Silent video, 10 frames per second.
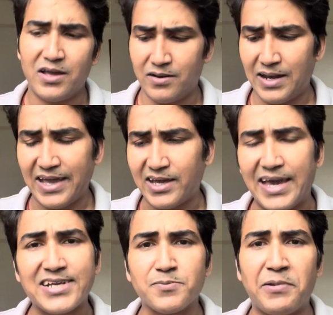like
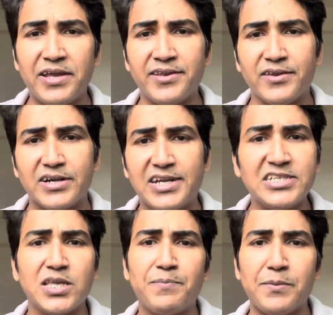explain
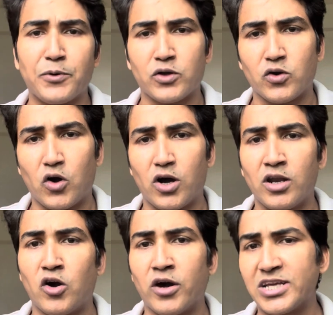TCP
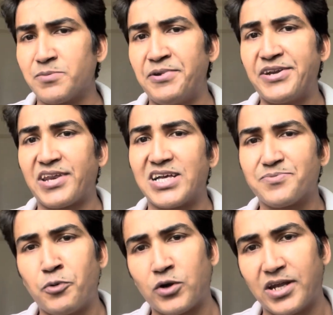protocol or explain
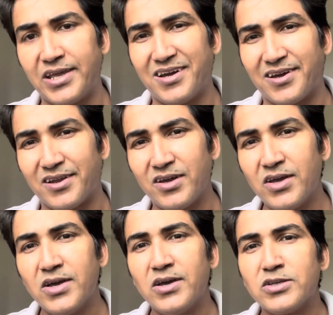transport layer.
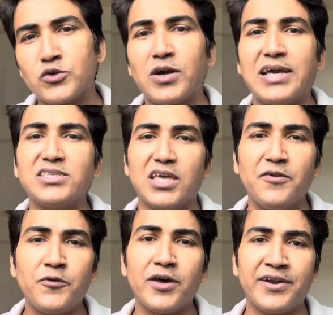So guys,
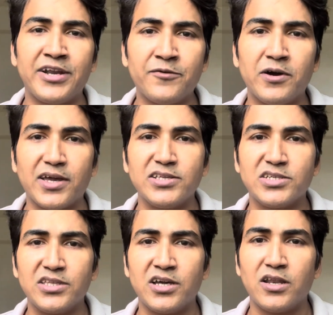if you are a network
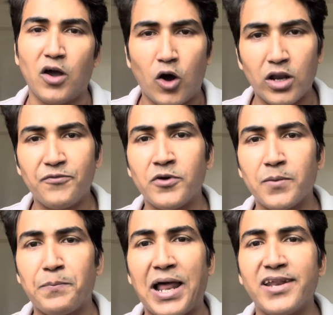engineer or if you are
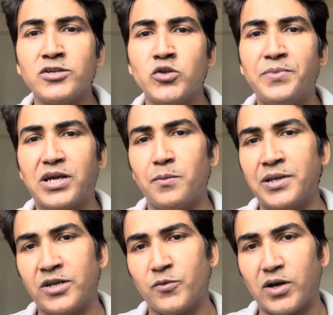planning to become a
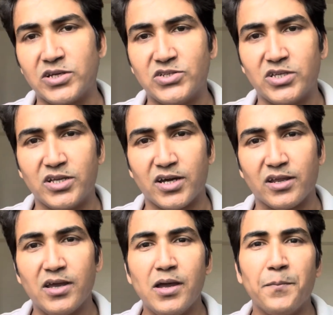network
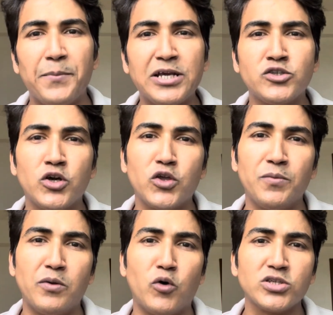engineer, make sure you
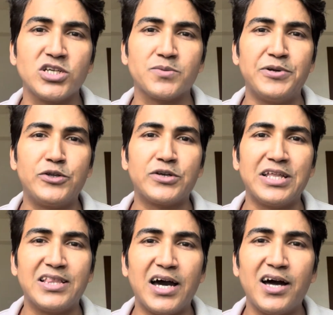will watch this video
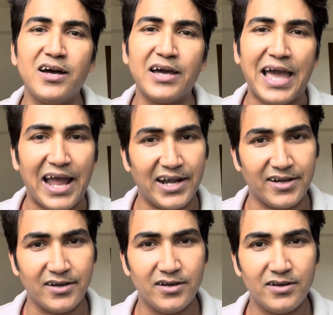till the end.